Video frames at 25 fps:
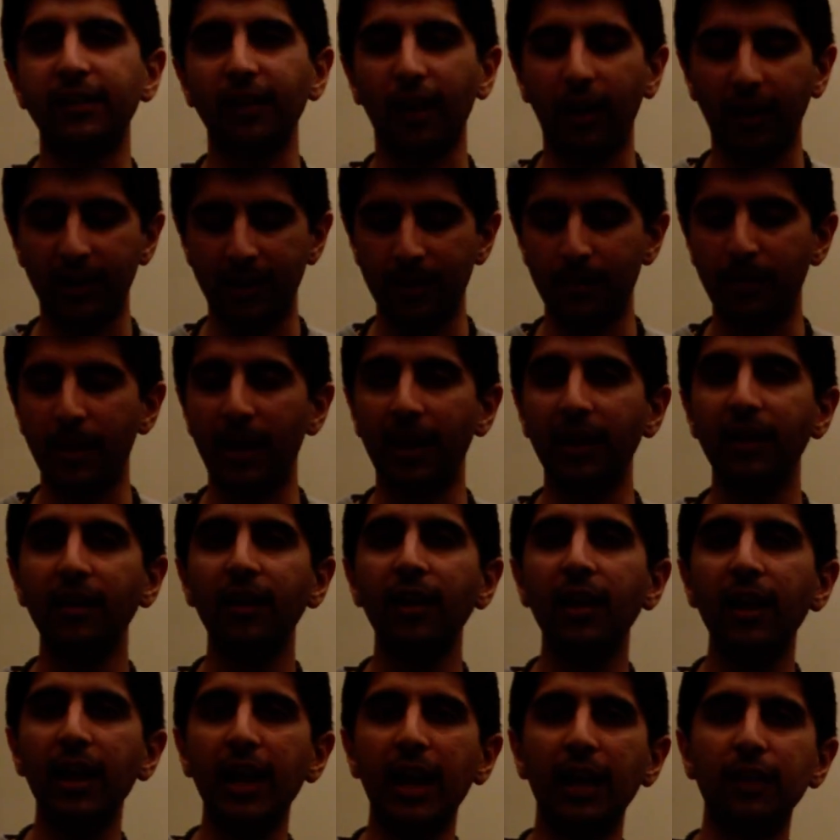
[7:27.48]
tiny bit.
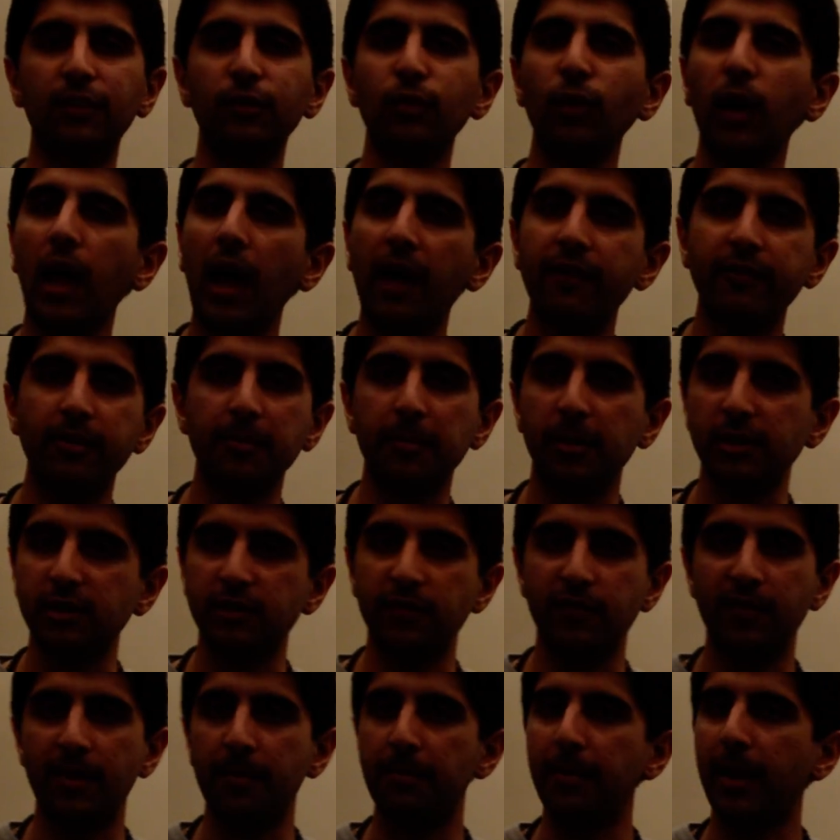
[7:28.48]
It's not having much
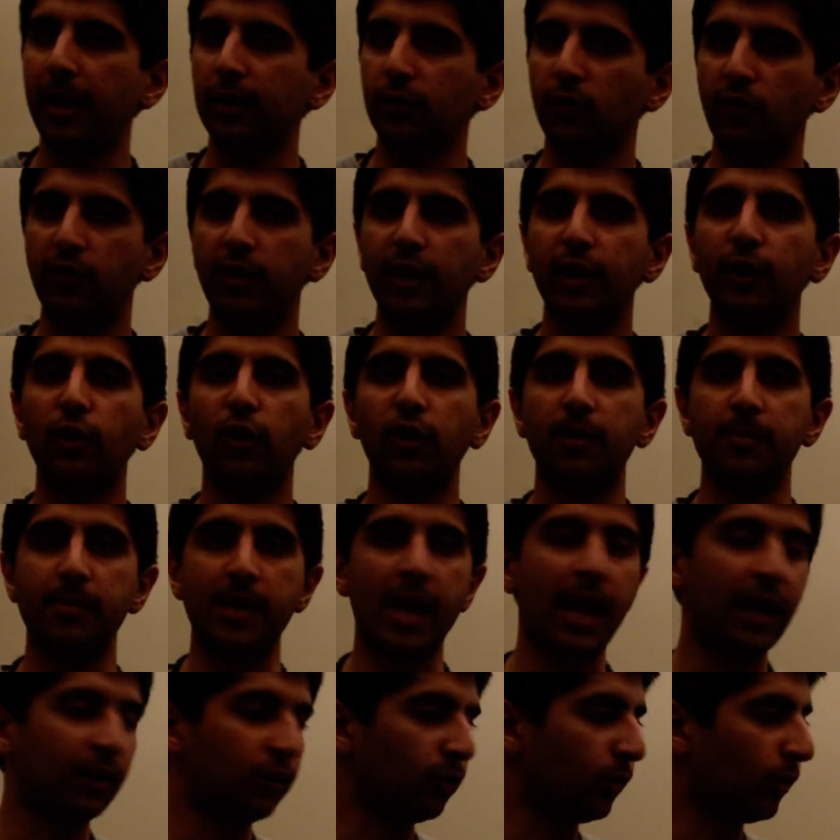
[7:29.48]
of an impact on the economy
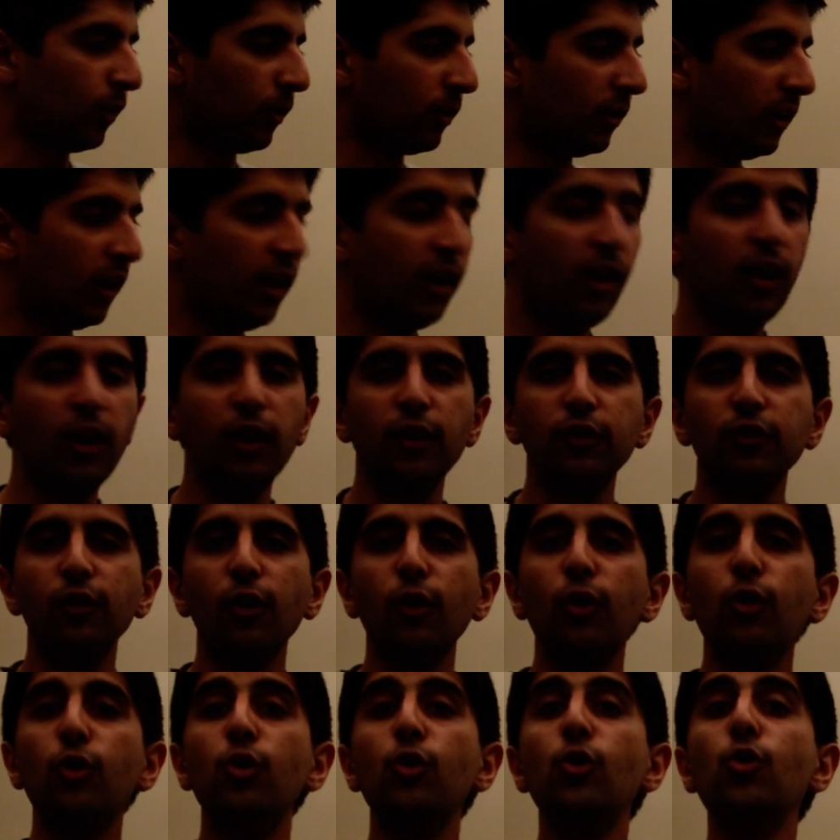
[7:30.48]
at all.
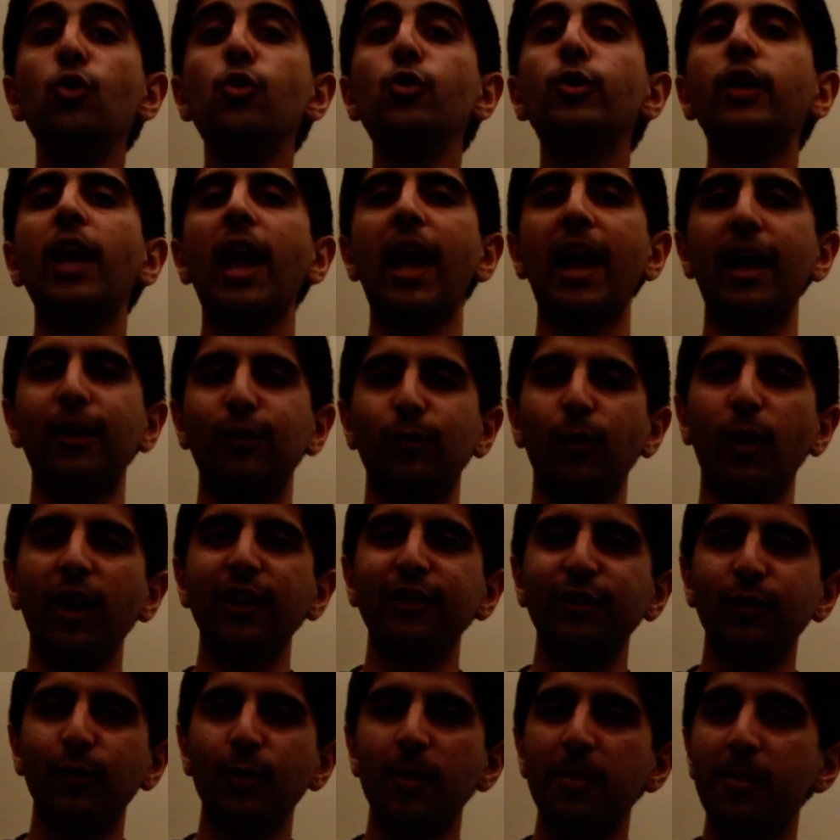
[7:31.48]
So who cares? Why
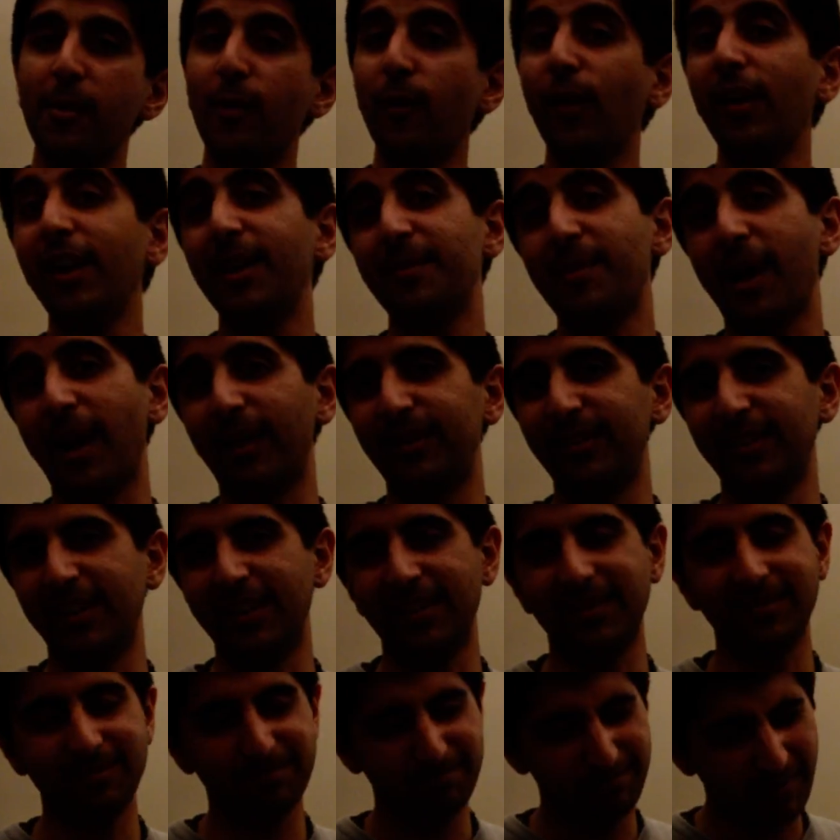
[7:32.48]
should we be worried about it?
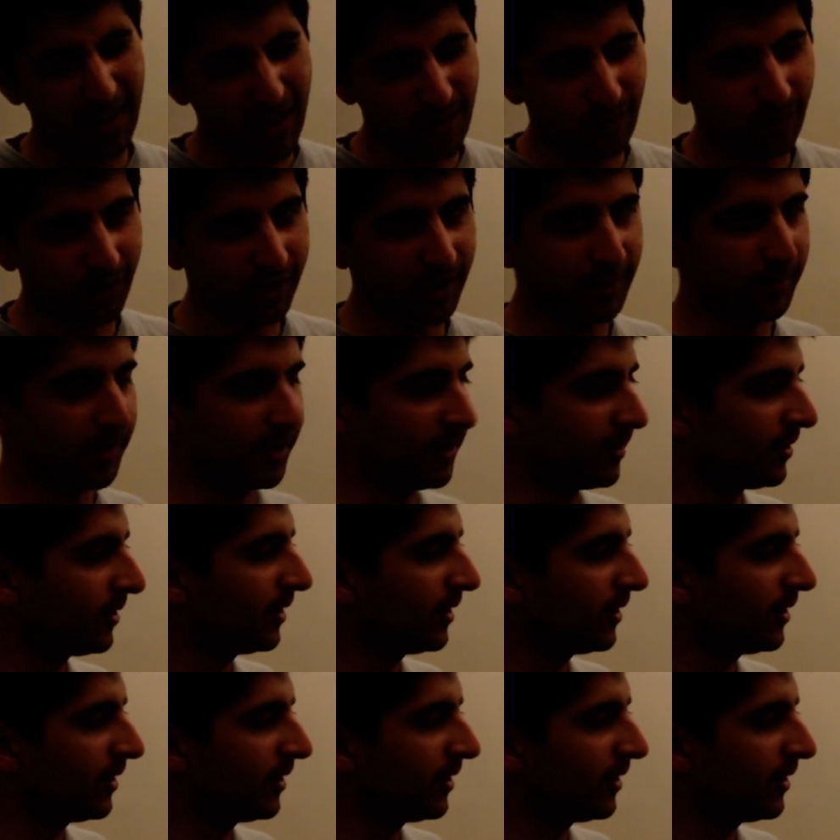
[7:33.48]
Their argument.